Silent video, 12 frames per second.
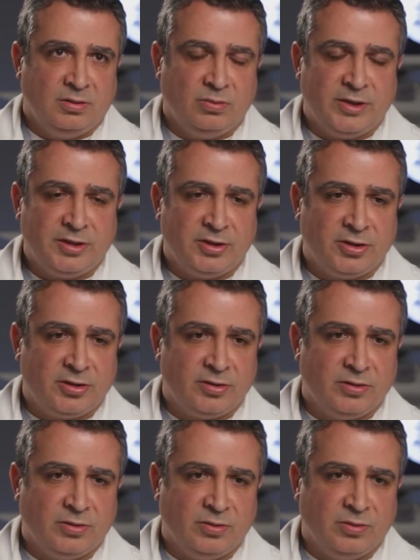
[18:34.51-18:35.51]
When
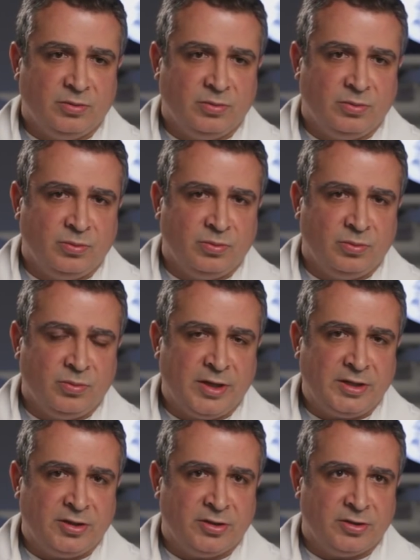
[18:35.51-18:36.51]
your
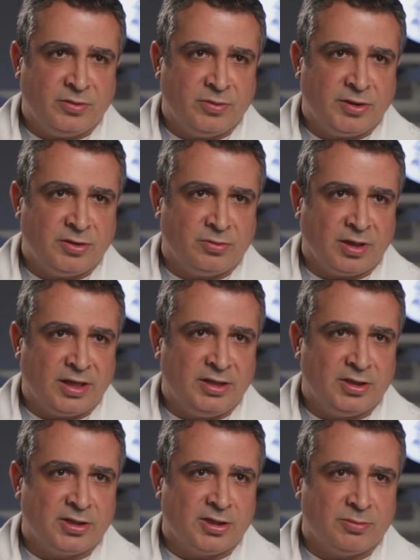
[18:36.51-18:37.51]

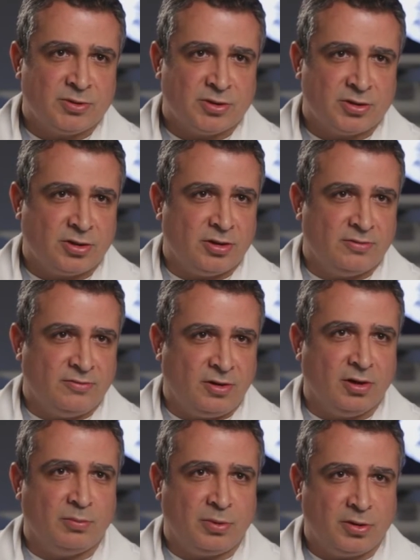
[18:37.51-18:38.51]
relationships are starting to
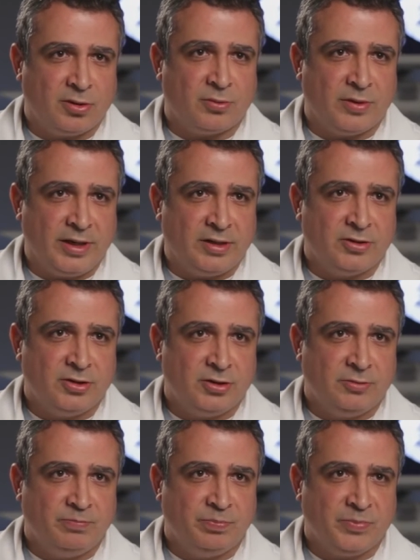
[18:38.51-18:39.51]
fall apart around
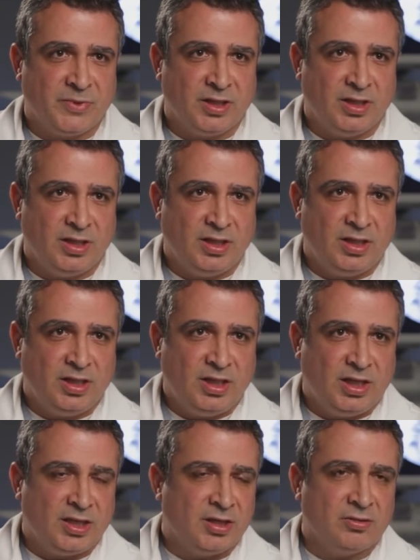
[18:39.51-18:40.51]
you
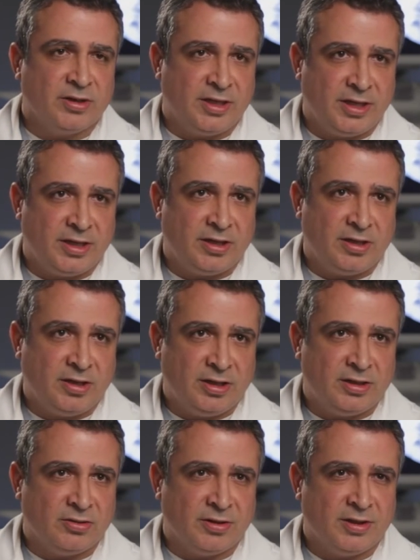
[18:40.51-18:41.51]
and you don't care
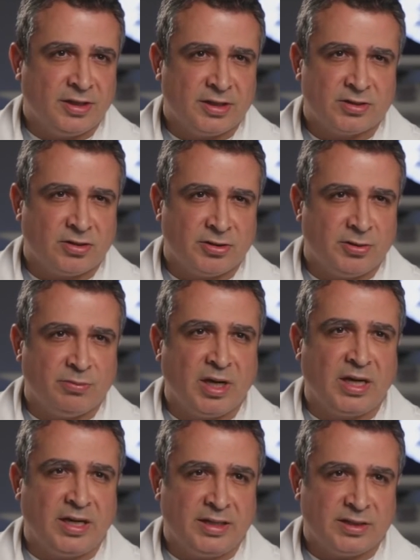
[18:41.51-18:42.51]
and the only thing that's on your
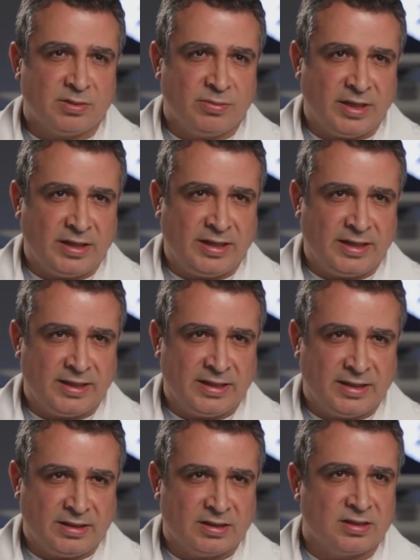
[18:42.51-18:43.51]
mind is about how to
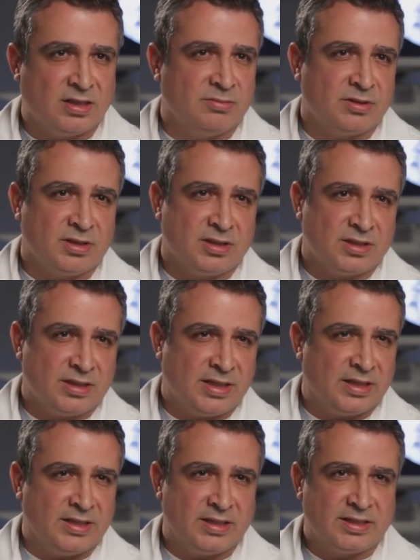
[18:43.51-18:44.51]
get the substance and
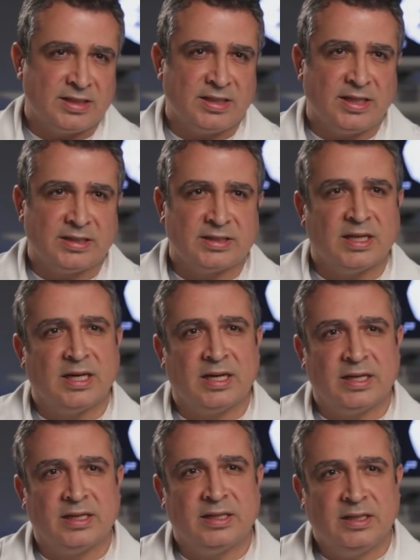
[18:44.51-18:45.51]
how to get to the next
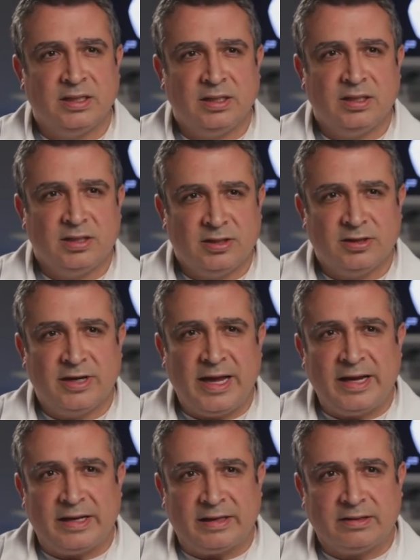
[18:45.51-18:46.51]
high, you're an
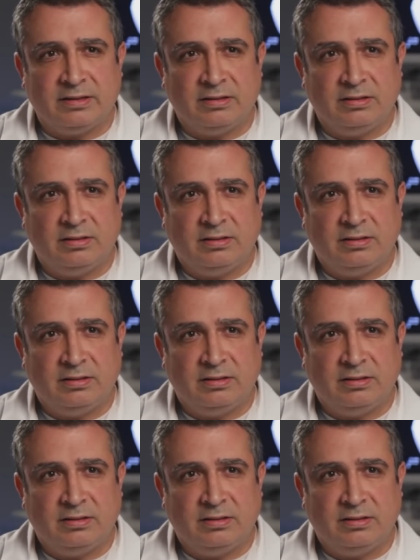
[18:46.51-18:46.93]
addict.